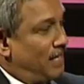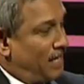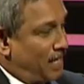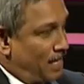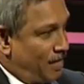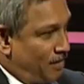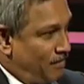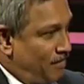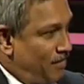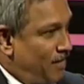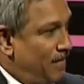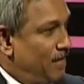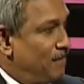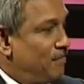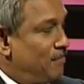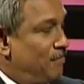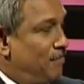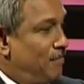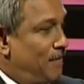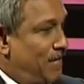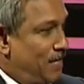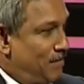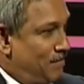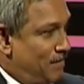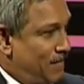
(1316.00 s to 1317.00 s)
every
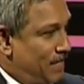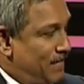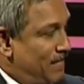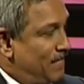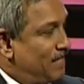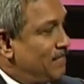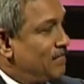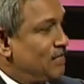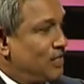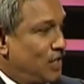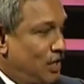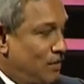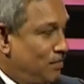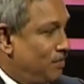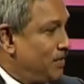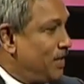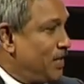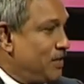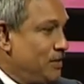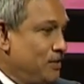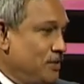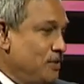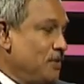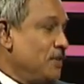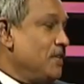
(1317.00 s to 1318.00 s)
payment is
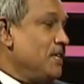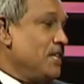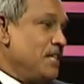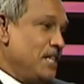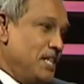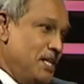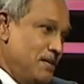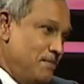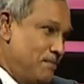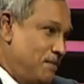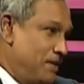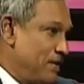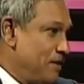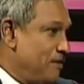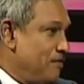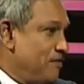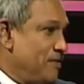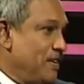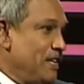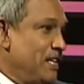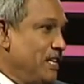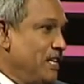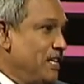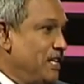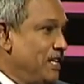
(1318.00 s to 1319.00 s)
subject to EPF
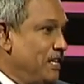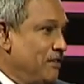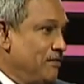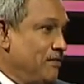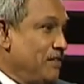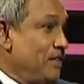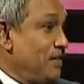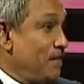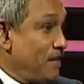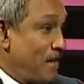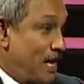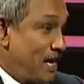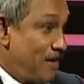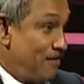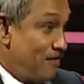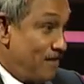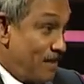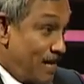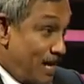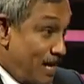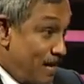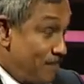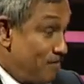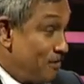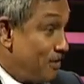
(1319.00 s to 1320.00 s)
and ETF. I
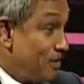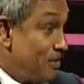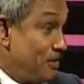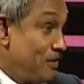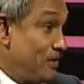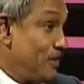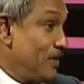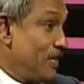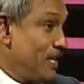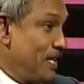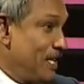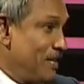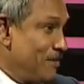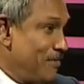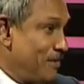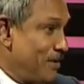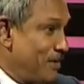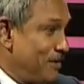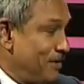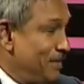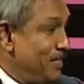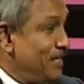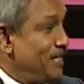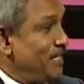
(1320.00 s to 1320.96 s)
am not talking about